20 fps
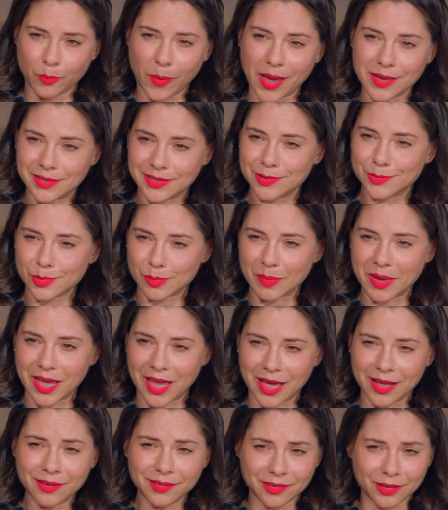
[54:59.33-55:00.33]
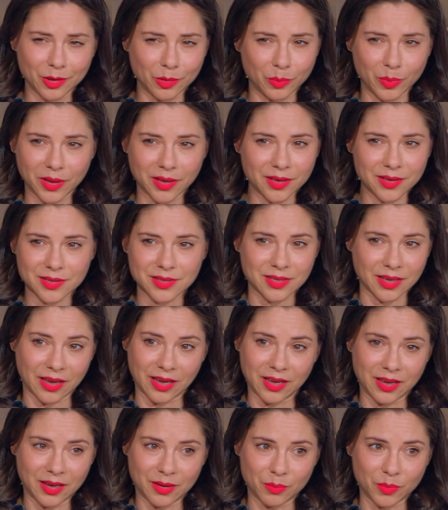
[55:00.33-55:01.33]
messes with my head a little bit because I
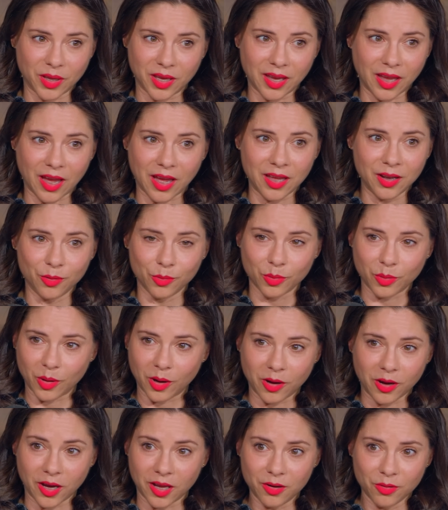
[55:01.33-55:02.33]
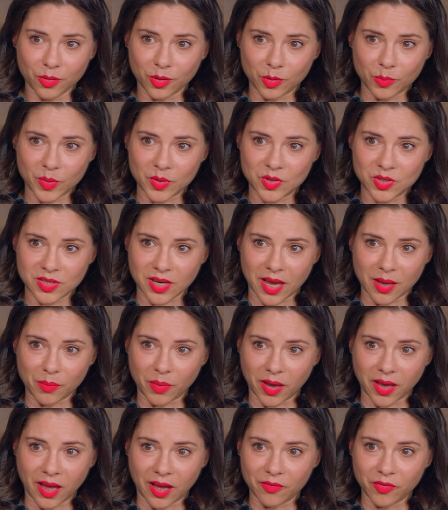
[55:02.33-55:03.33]
am like, I don't know, I don't know how much time
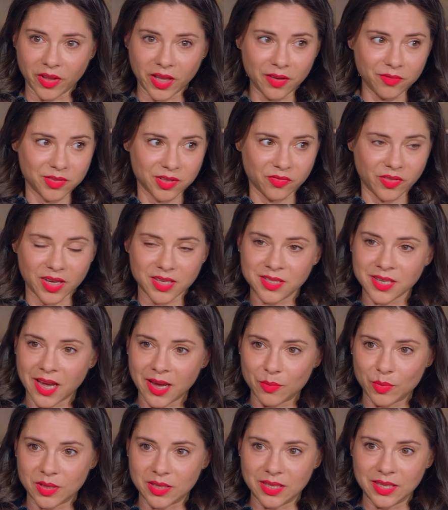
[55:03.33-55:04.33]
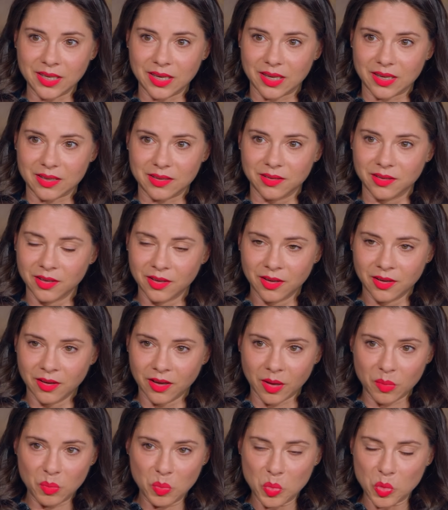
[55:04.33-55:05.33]
I have left. If I die when he did,
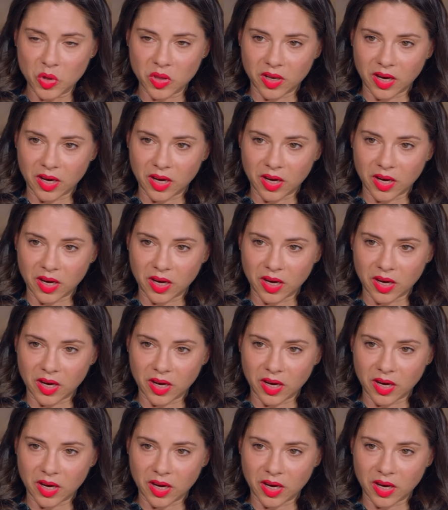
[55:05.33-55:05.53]
I'm more